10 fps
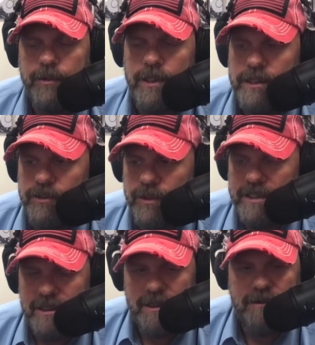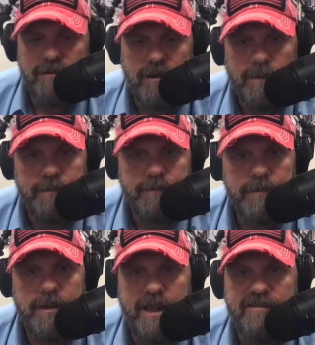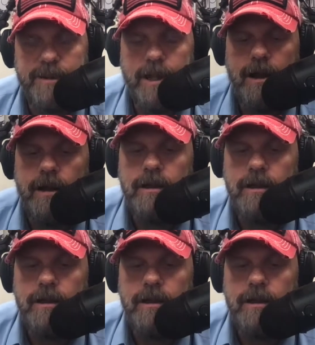released recently from the FBI.